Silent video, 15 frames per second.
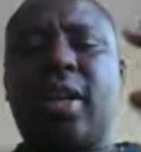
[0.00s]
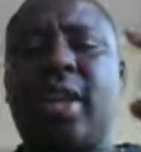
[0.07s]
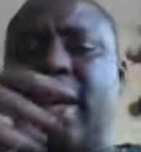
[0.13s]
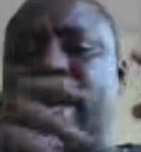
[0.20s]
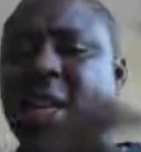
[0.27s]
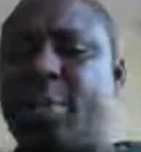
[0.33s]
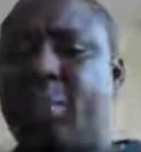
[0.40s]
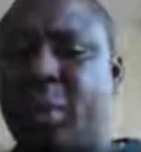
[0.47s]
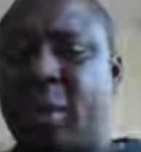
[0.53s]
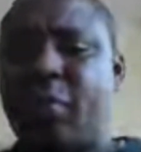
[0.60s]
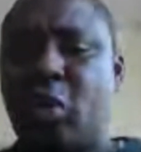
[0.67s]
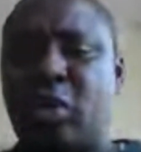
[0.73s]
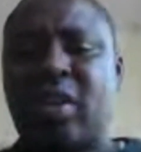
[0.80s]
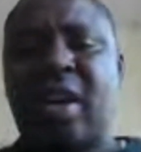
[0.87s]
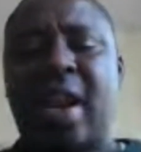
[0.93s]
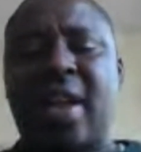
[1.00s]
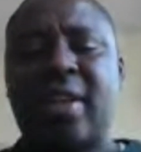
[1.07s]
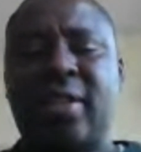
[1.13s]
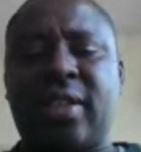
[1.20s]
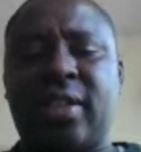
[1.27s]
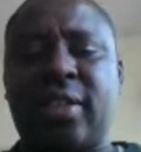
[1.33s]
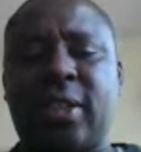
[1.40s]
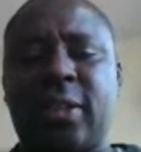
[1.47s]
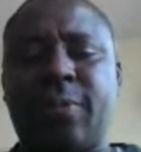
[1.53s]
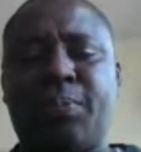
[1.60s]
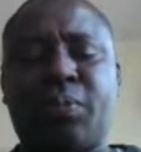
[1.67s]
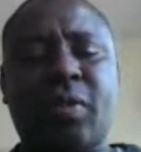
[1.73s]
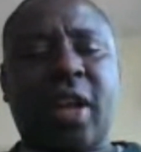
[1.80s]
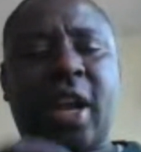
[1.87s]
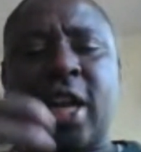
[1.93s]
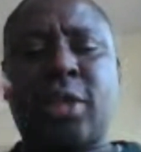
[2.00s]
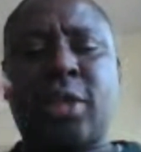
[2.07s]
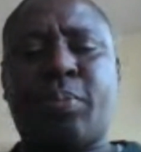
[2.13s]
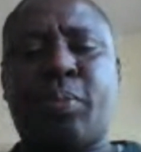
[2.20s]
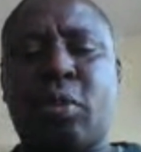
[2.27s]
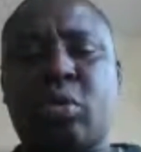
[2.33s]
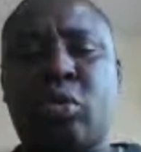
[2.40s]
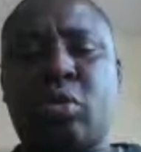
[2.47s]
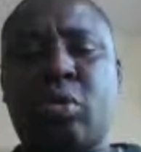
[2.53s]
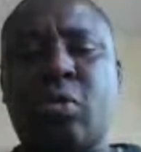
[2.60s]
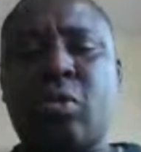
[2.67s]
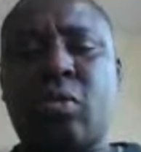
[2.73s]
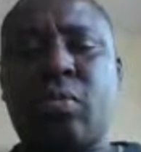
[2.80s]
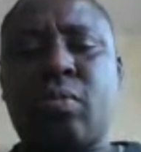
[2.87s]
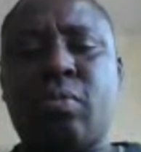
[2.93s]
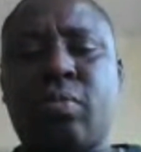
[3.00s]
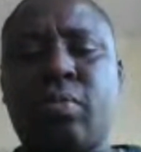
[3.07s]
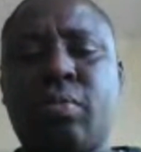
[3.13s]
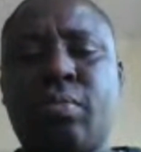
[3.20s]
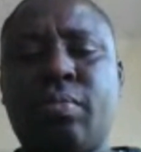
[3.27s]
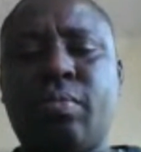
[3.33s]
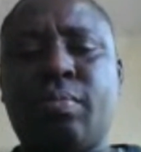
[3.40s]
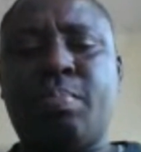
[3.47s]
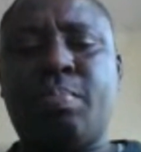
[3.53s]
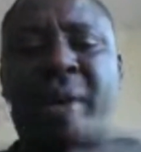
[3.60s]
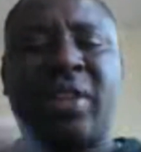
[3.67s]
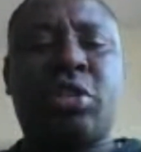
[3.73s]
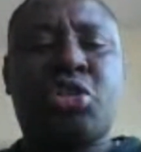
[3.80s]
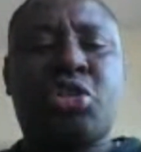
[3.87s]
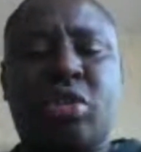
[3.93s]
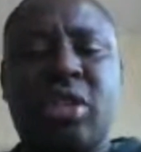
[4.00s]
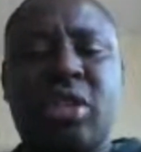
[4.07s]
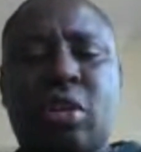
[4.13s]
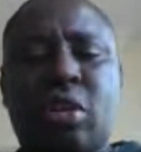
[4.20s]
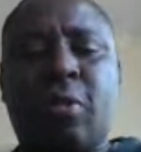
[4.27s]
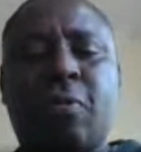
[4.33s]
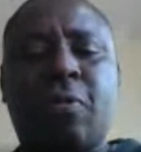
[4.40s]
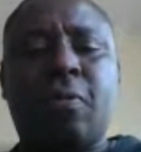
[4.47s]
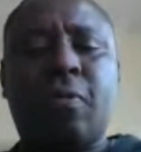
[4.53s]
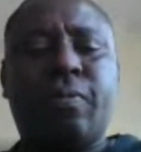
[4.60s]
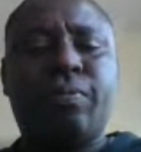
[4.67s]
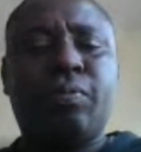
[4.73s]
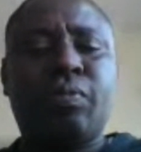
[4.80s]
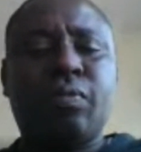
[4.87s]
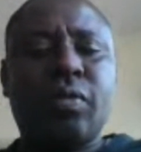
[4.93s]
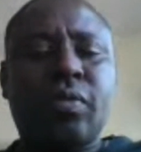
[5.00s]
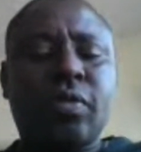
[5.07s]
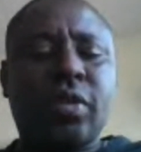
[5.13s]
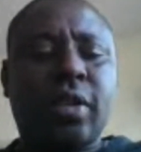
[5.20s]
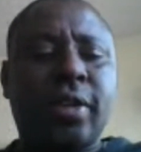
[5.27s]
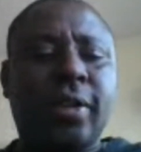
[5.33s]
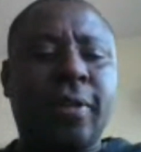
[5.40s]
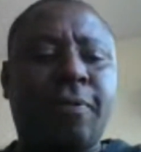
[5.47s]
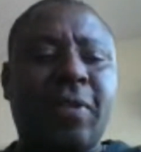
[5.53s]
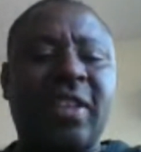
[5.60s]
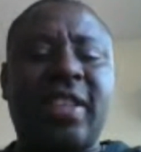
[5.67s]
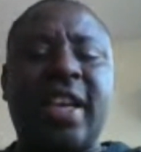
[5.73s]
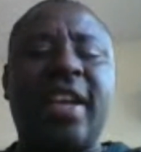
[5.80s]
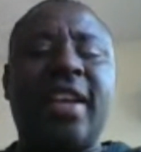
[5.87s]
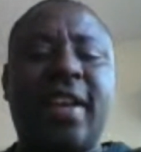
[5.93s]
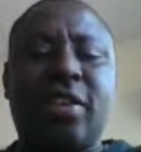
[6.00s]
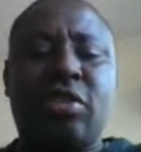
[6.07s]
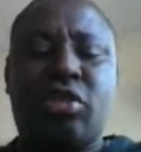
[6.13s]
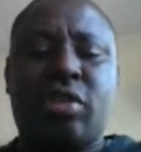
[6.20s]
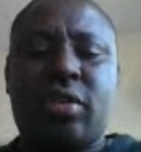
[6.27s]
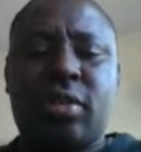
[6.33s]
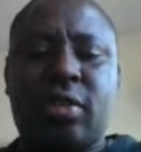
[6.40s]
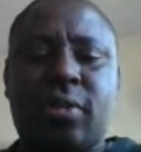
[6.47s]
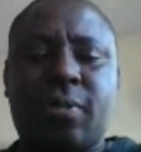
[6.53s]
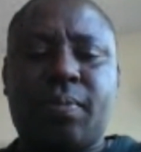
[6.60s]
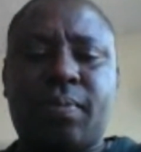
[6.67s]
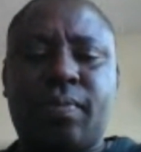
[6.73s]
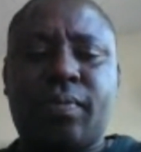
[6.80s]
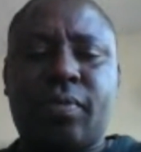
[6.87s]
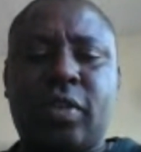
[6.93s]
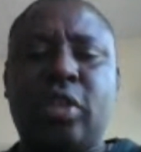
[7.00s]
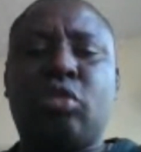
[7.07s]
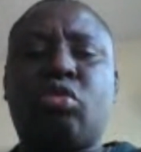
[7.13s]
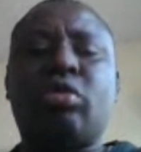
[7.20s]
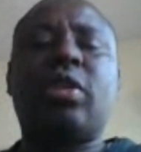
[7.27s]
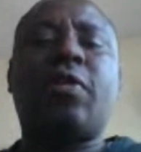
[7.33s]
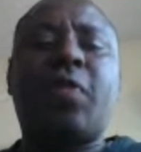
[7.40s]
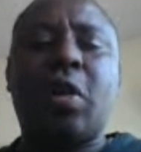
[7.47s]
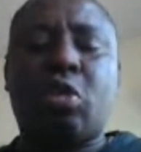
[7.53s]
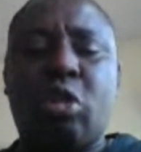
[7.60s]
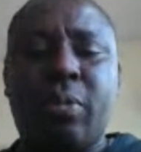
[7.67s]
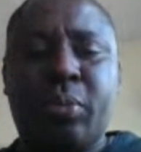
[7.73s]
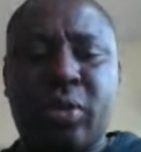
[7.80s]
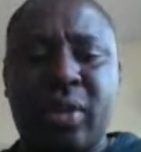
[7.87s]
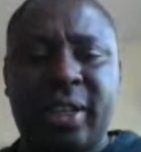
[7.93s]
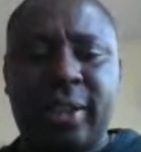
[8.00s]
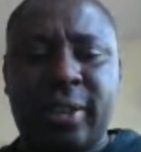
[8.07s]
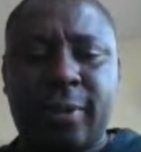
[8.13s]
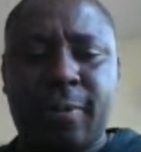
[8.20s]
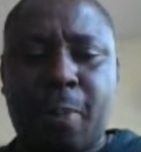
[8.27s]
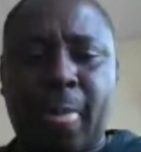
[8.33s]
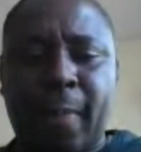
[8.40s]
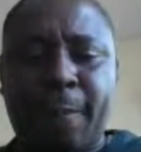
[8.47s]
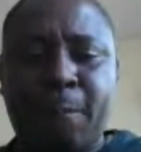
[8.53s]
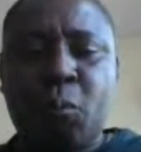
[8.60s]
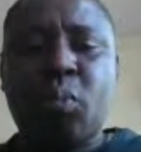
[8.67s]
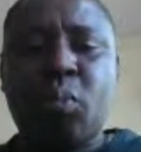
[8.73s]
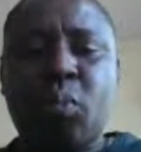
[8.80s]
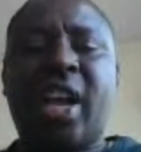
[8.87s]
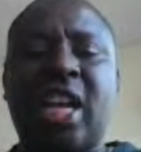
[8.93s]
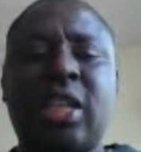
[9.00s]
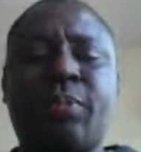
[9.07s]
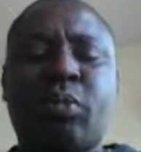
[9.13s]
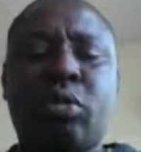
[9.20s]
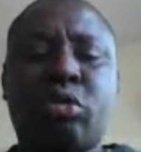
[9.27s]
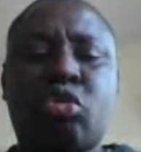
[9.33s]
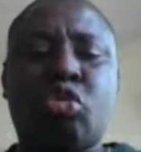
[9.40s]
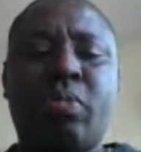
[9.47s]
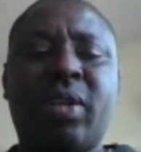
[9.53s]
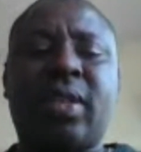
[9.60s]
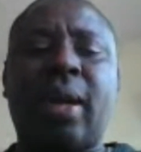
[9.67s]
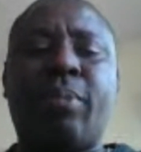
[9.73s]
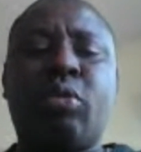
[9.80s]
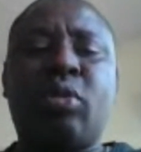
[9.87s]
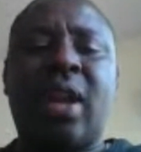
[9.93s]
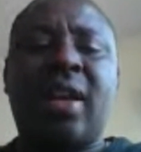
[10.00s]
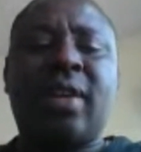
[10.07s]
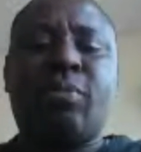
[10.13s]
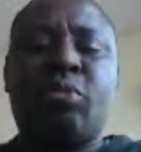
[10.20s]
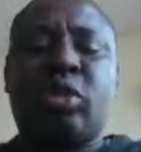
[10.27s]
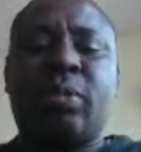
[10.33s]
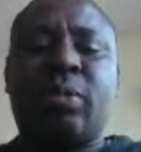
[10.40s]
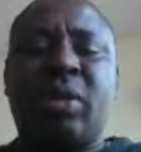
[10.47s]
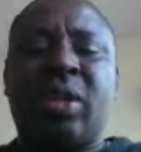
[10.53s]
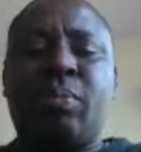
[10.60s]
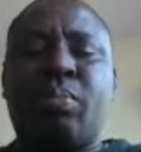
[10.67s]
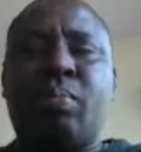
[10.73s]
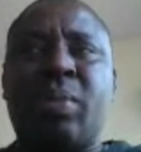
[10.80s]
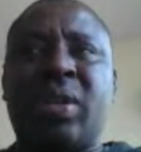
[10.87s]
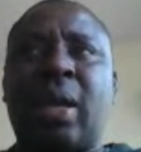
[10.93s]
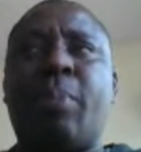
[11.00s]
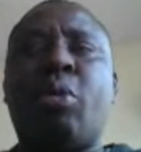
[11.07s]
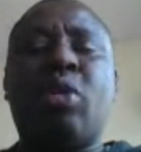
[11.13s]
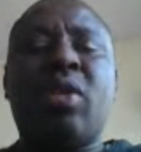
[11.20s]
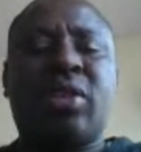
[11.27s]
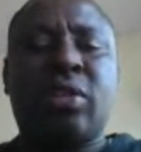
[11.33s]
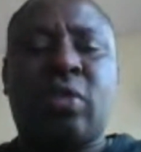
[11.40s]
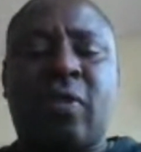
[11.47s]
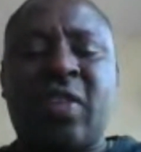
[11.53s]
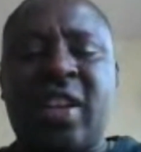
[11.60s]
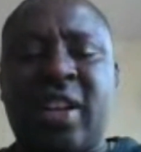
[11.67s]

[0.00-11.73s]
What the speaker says: In the previous classes, I spoke to partitioning of different energies into different components. I spoke to metabolism of